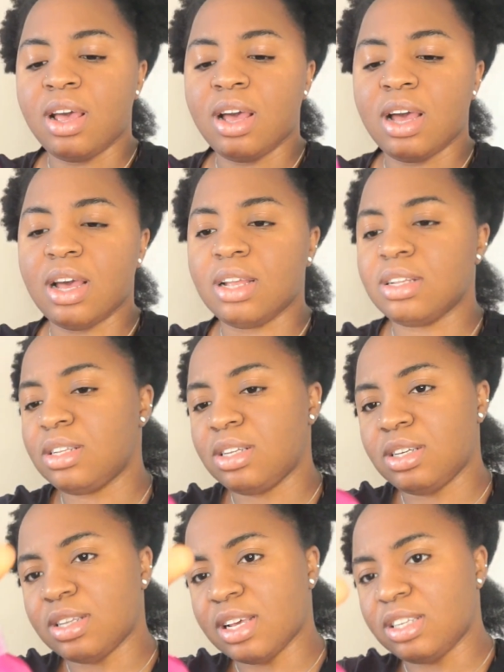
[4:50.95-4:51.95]
and
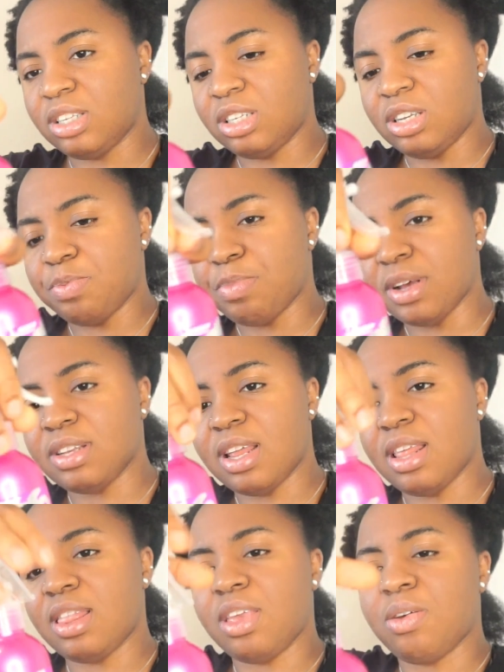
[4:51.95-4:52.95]
it's as cheap as
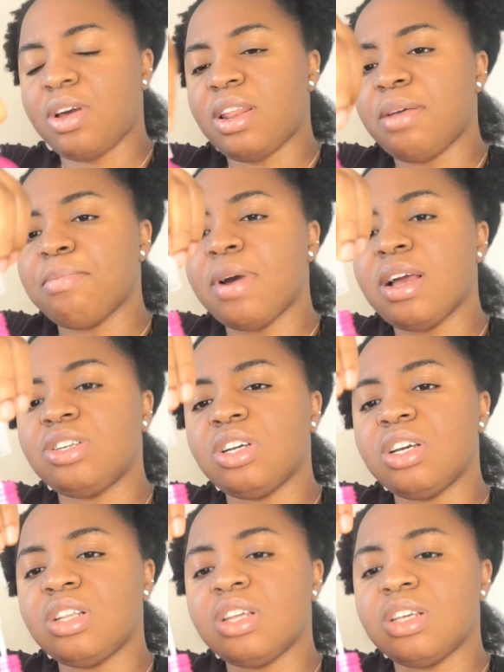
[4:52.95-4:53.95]
anything you can imagine.